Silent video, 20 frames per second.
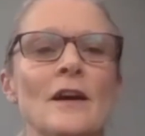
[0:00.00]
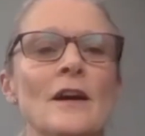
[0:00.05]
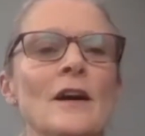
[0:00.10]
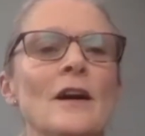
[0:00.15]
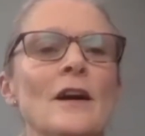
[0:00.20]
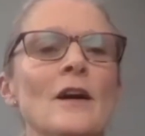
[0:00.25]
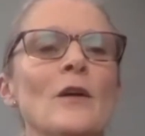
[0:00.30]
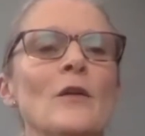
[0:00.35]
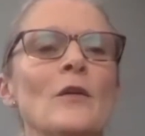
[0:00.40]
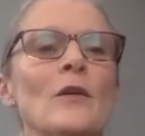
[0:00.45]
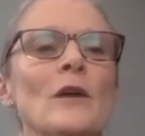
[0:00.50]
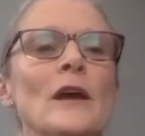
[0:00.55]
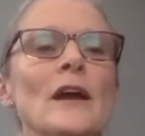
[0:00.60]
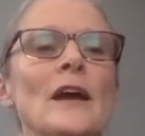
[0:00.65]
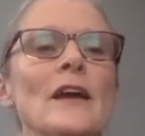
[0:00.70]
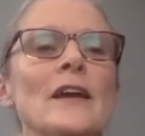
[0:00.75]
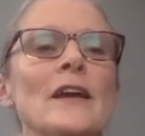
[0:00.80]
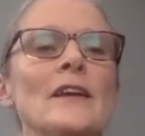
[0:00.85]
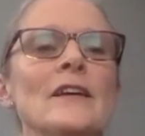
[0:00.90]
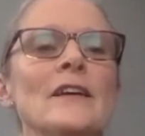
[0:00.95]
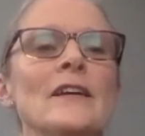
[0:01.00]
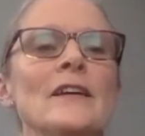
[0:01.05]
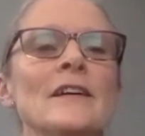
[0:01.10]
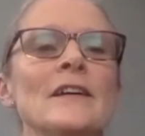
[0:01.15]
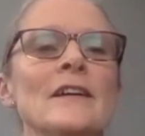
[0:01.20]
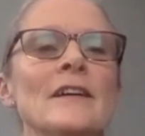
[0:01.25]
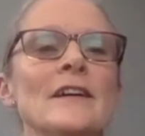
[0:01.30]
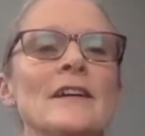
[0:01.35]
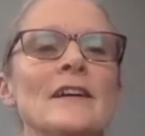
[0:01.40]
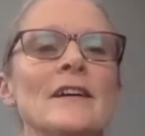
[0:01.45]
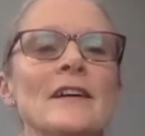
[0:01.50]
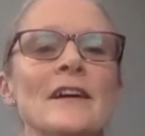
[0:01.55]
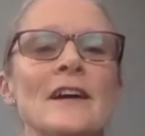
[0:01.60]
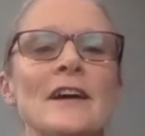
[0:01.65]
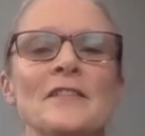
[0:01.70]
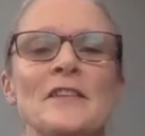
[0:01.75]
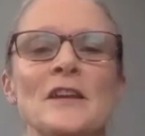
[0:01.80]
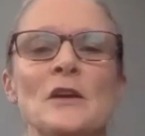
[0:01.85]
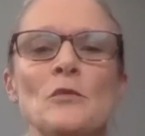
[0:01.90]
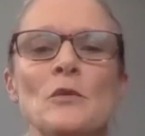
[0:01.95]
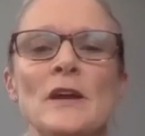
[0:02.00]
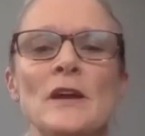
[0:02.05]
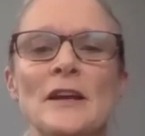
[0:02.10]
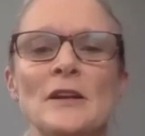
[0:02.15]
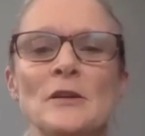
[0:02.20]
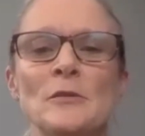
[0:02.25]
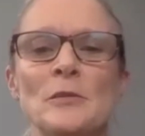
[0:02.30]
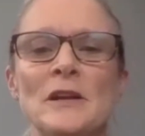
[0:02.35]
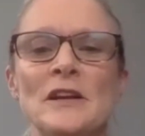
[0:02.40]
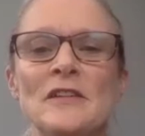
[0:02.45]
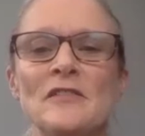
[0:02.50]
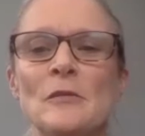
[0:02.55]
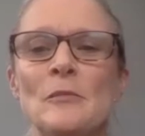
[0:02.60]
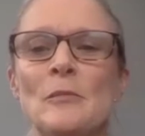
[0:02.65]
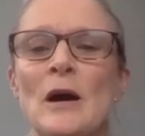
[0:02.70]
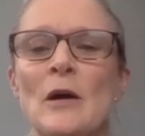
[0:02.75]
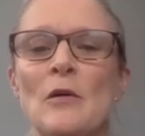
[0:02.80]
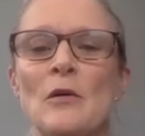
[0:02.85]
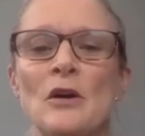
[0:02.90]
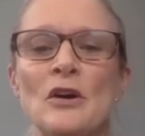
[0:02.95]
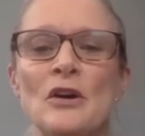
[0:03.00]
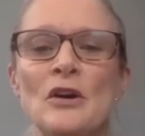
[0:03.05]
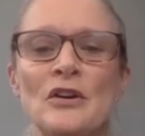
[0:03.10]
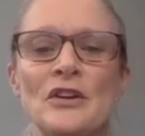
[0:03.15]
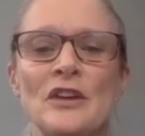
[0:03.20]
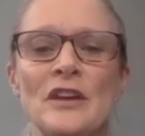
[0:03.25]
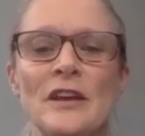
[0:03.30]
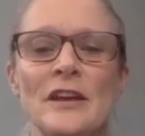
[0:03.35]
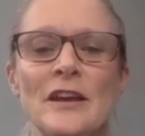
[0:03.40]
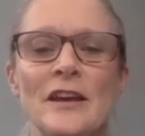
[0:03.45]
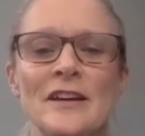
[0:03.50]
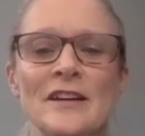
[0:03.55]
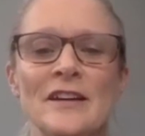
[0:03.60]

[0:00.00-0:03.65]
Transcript: Okay, I think we had a bit of a power cut here.